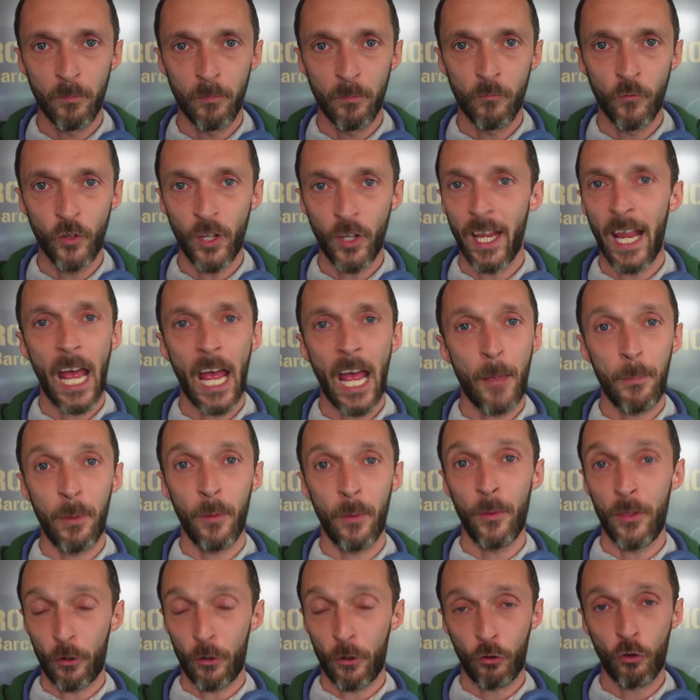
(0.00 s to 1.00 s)
really happy
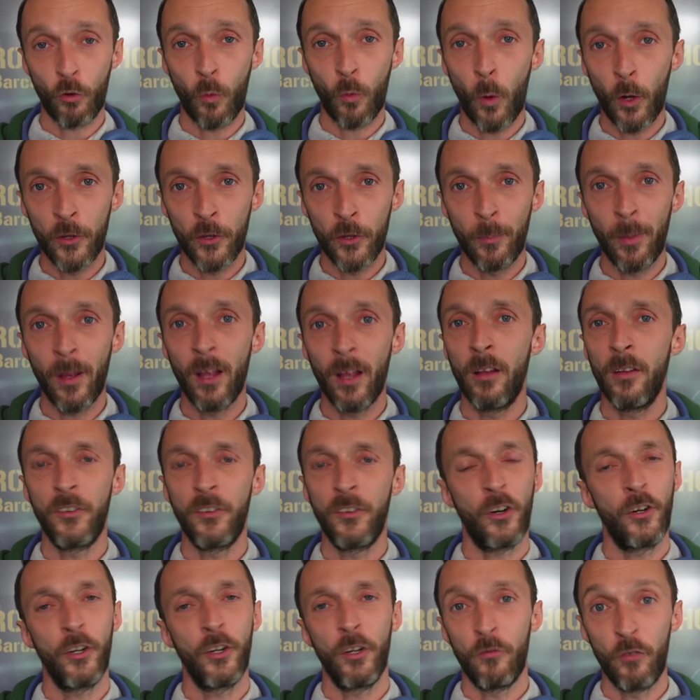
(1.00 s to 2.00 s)
with their squad build,
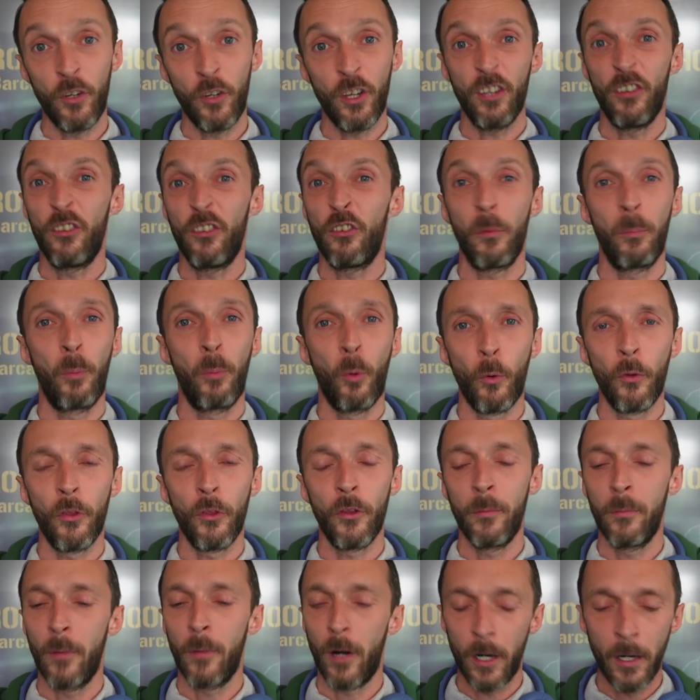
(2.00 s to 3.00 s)
or you really support
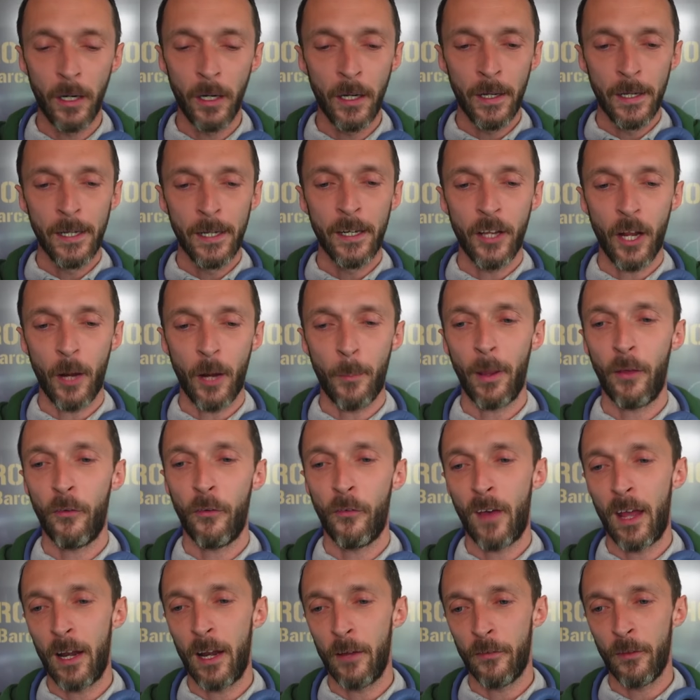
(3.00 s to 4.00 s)
them, or you're a big
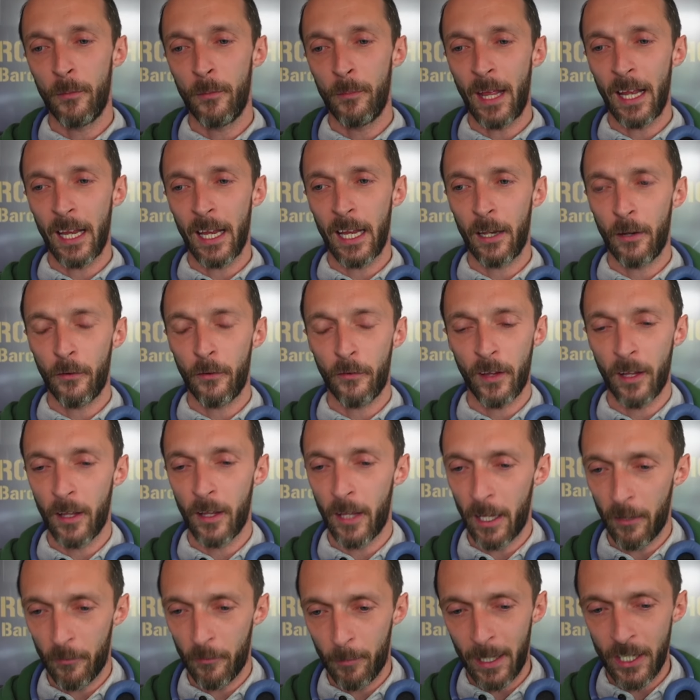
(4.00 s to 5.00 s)
fan of them, that kind of thing,
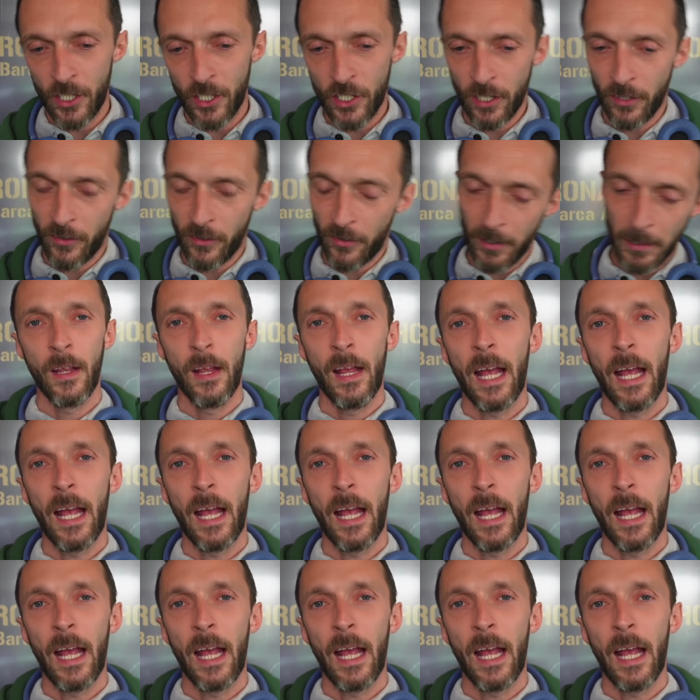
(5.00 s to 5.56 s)
like I've mentioned.